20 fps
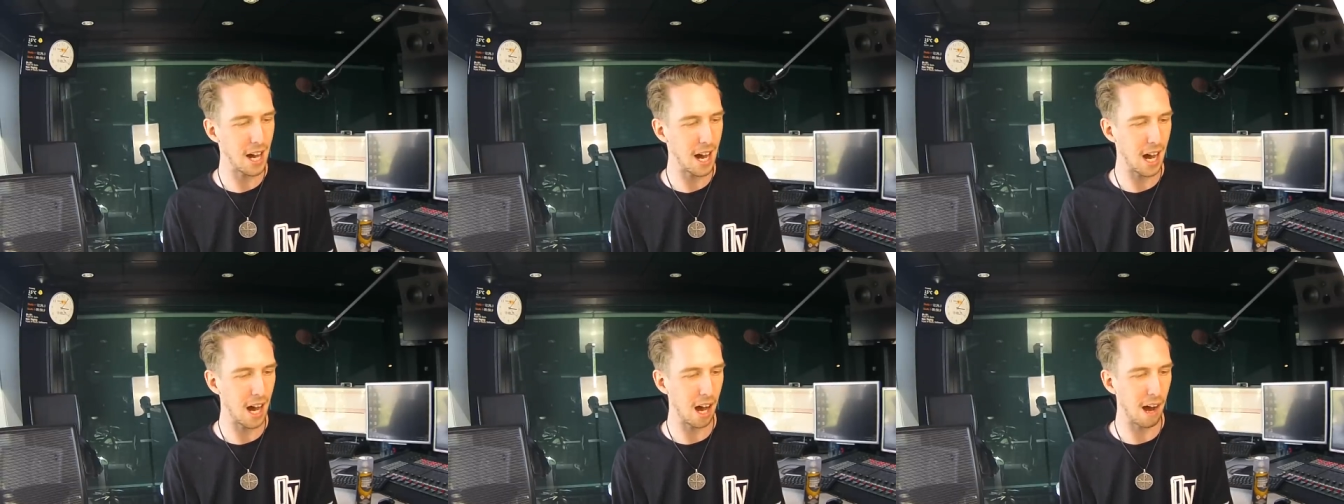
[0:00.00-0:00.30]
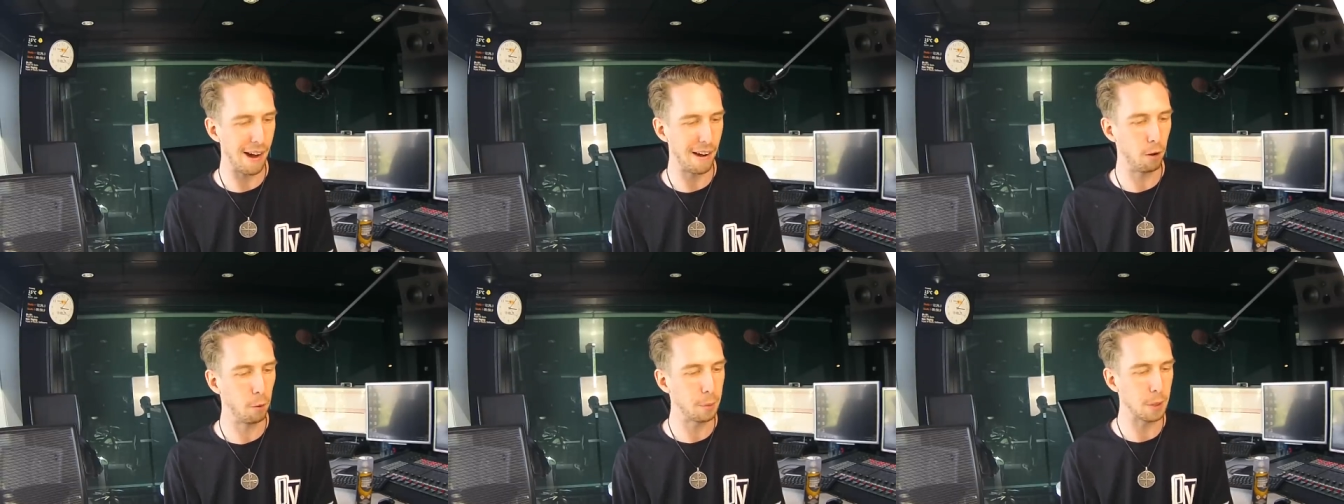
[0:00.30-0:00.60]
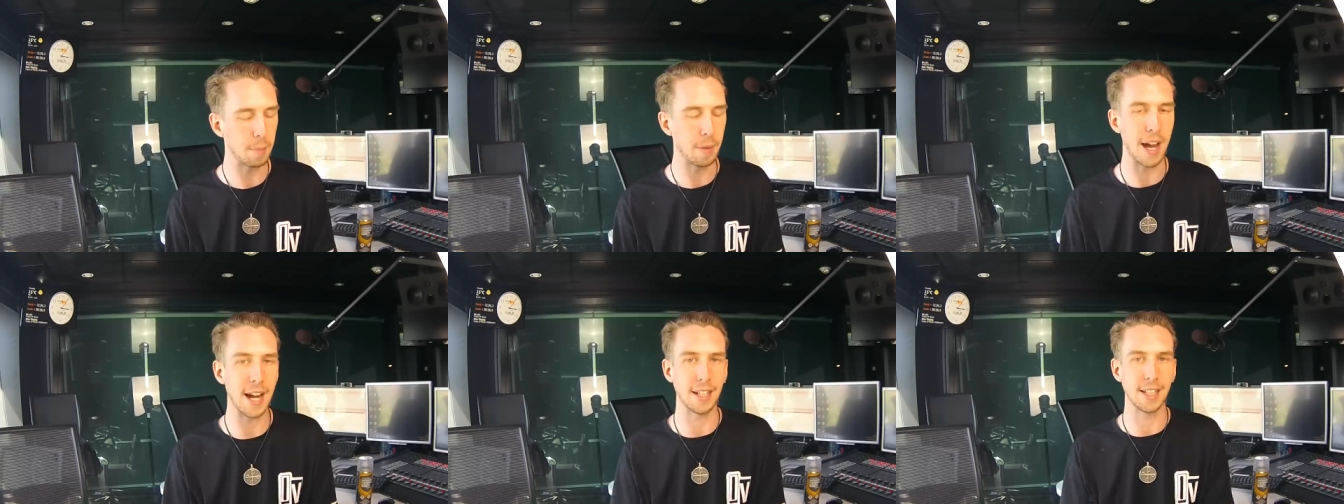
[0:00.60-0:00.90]
Uh, I will
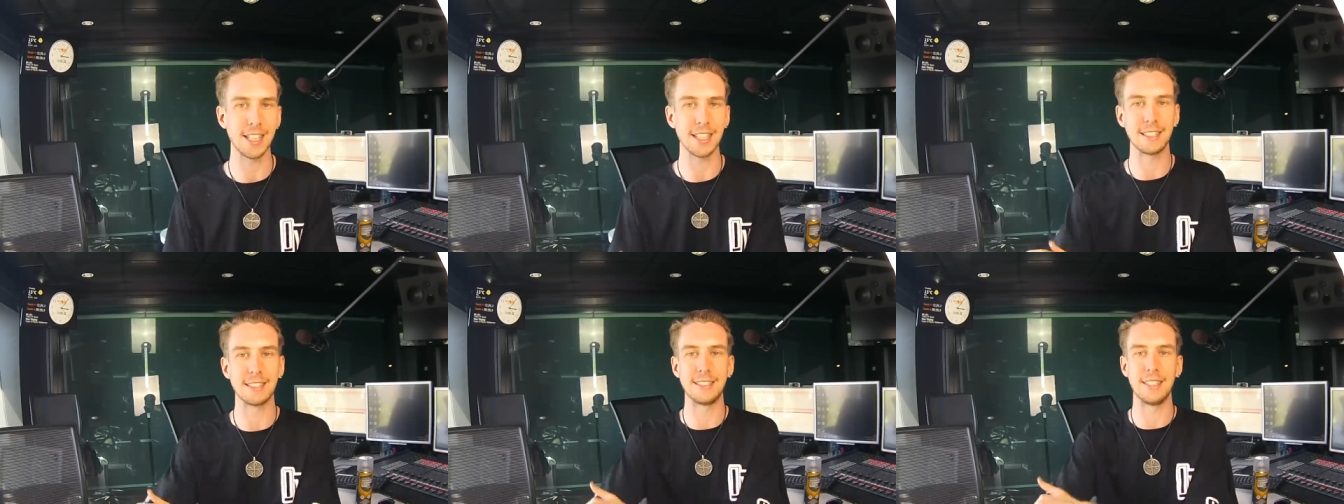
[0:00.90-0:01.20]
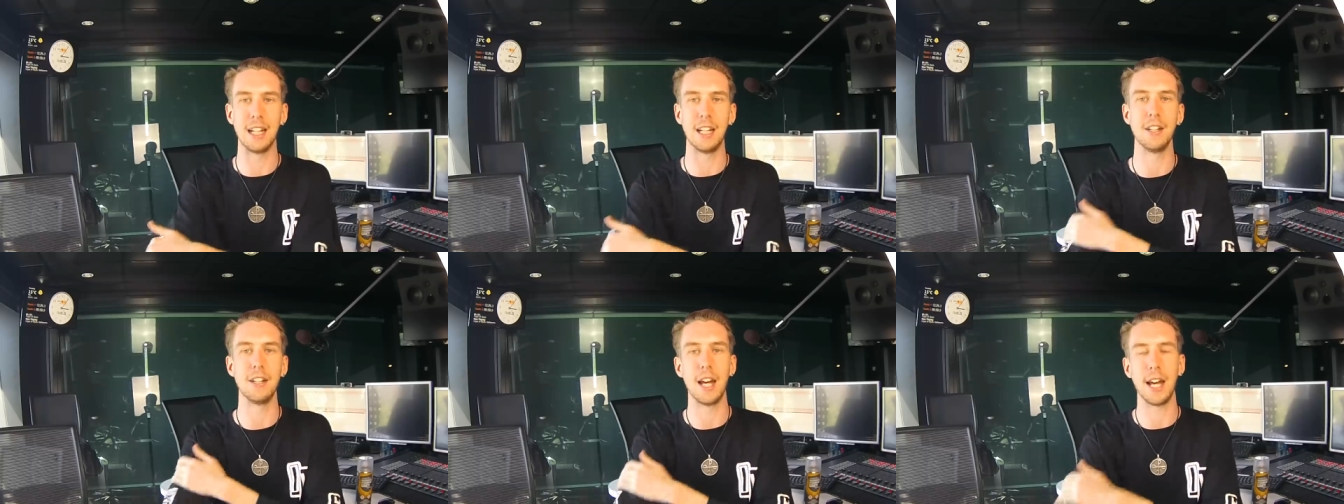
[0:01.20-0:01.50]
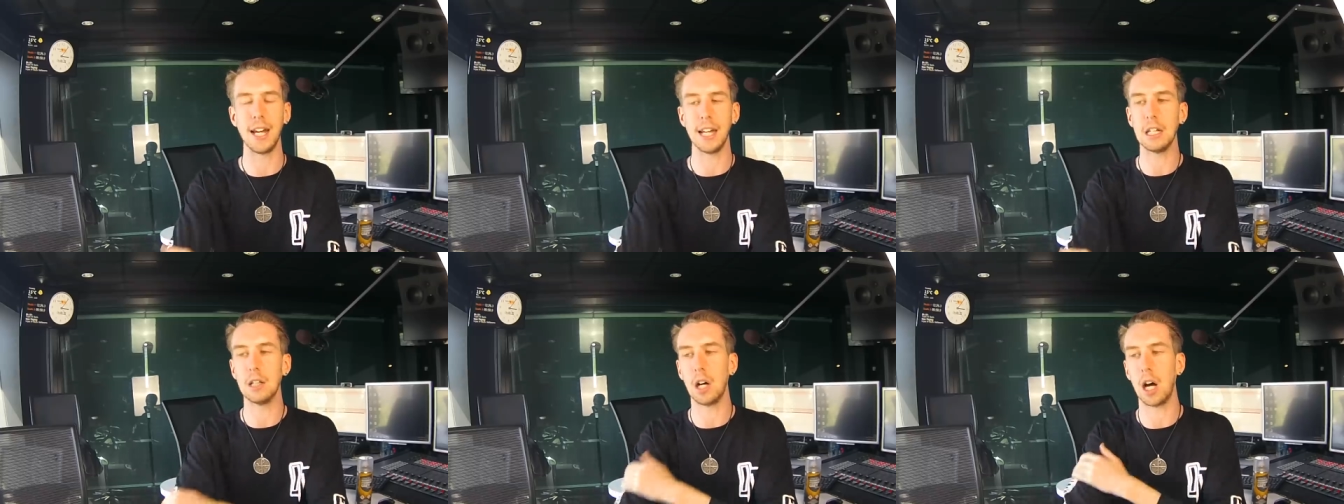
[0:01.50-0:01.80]
be back next
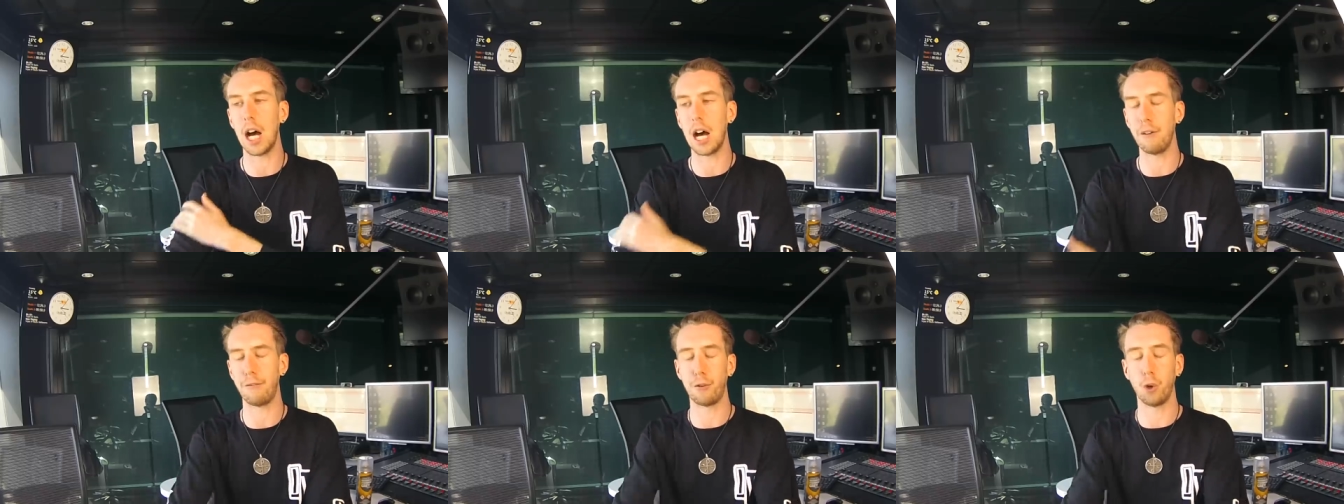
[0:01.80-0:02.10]
Sunday uh,